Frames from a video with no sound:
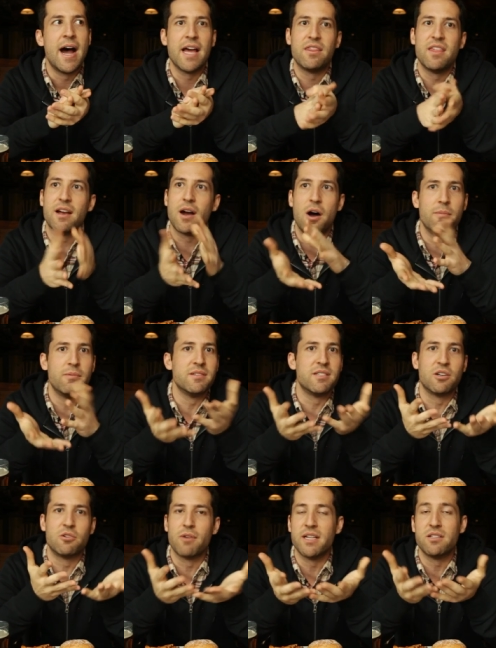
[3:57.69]
I think Auburn's
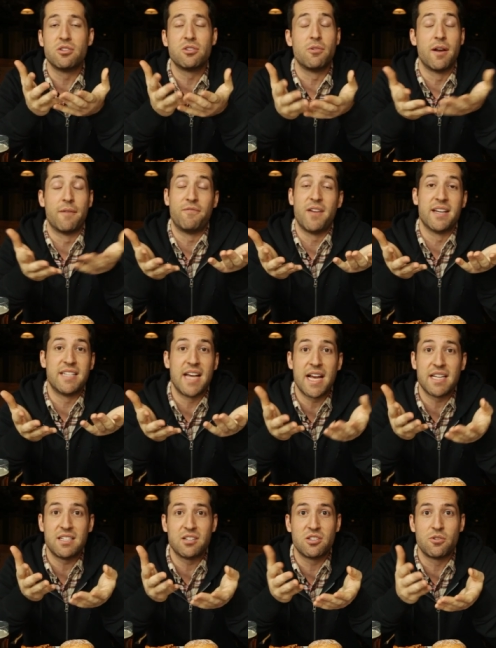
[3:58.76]
a great story, a
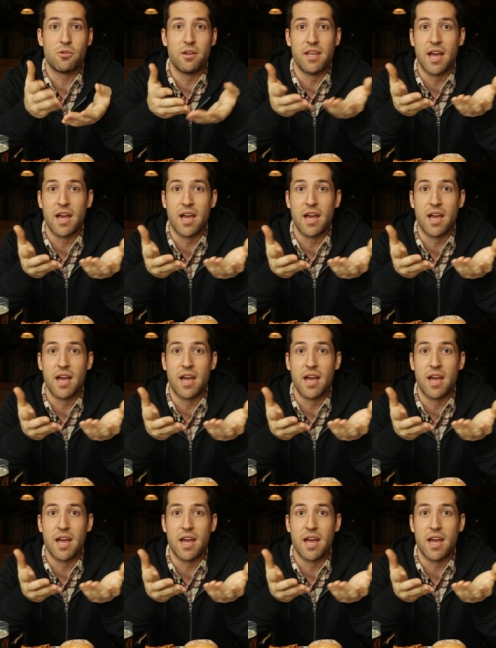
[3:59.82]
fantastic story.